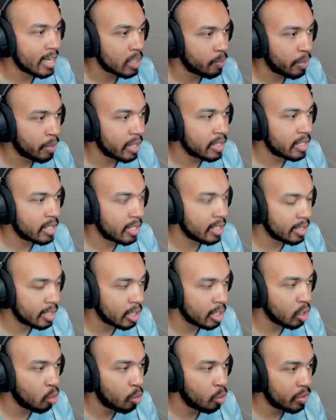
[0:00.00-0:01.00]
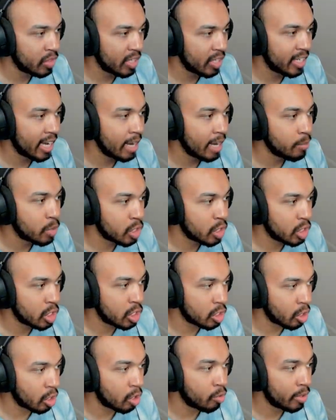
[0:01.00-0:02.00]
been to deal with the game
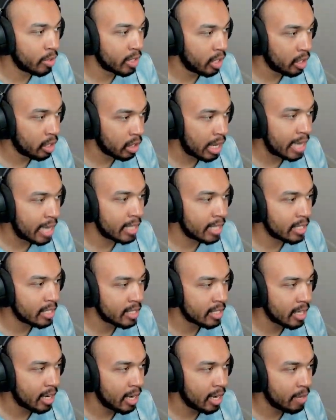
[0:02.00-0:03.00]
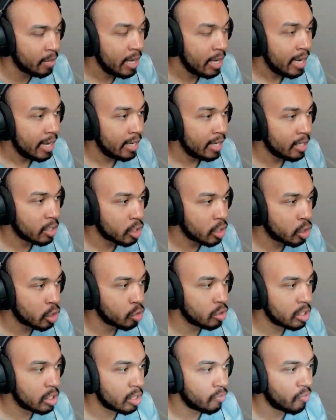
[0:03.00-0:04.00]
stuttering a lot of the time, and it's due
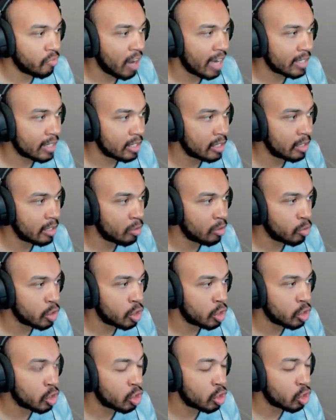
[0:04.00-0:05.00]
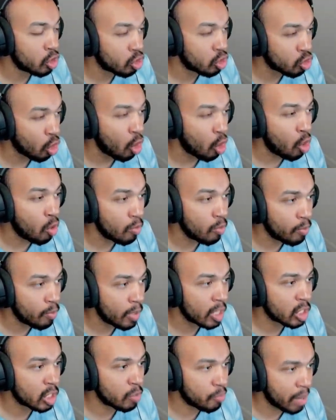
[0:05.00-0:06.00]
to the fact that there was just so
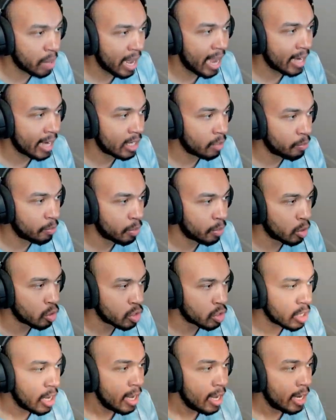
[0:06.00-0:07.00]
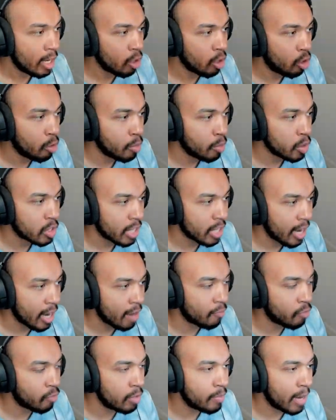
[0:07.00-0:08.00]
much packet burst in almost
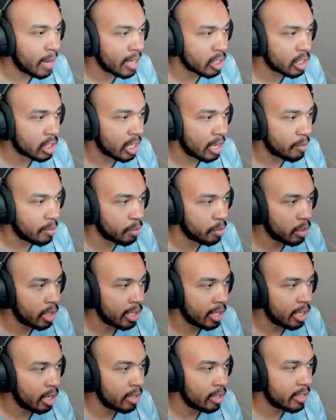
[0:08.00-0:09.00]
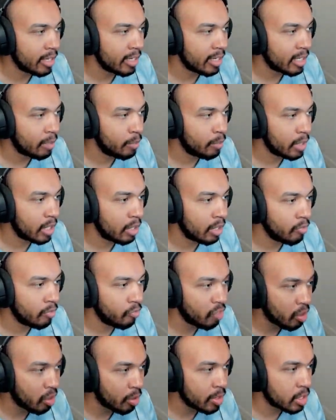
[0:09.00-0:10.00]
every match that I play on that it can become
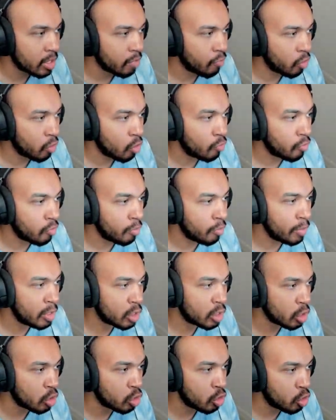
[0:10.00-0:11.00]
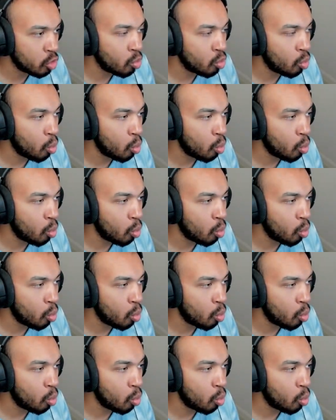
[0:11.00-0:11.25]
very difficult for me to do